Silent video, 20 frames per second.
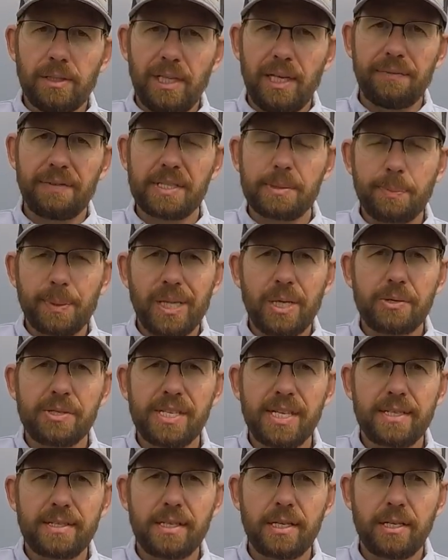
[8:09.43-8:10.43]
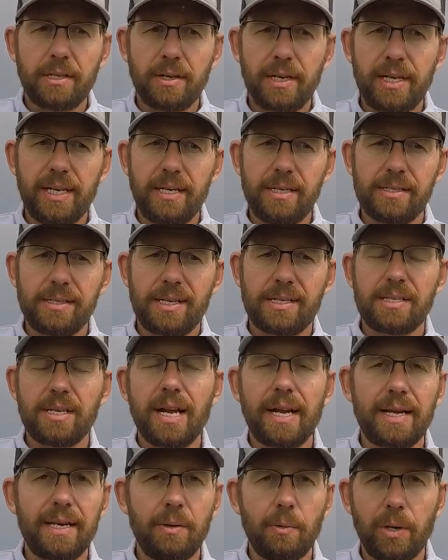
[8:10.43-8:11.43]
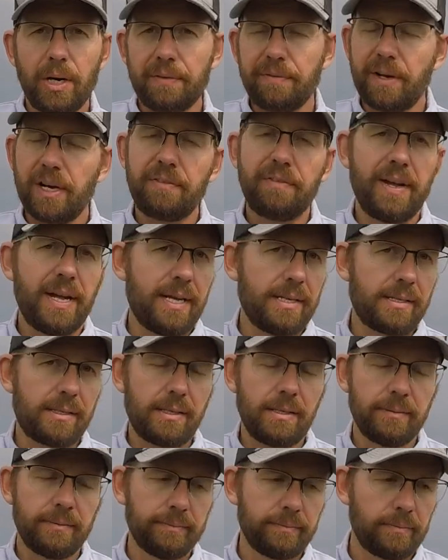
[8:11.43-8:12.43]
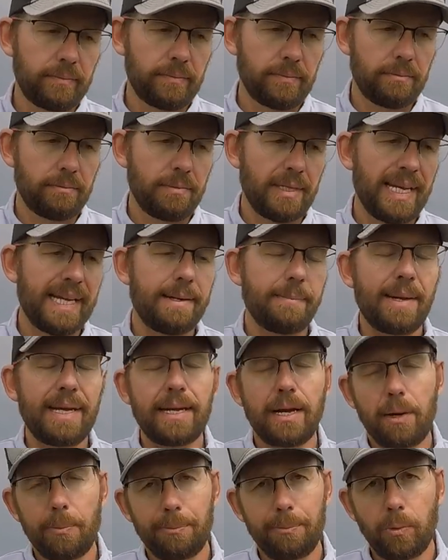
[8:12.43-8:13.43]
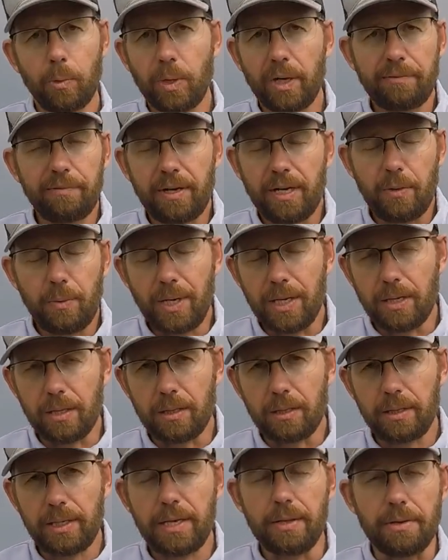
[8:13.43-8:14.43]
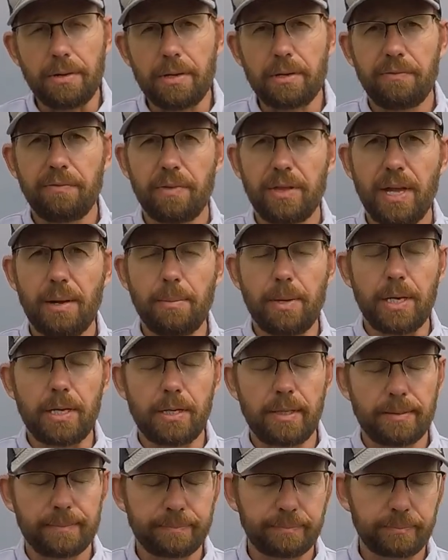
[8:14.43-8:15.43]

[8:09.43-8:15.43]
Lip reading: If it's below 60 degrees, that's not going to work very fast. And it may not work very well either, for that matter.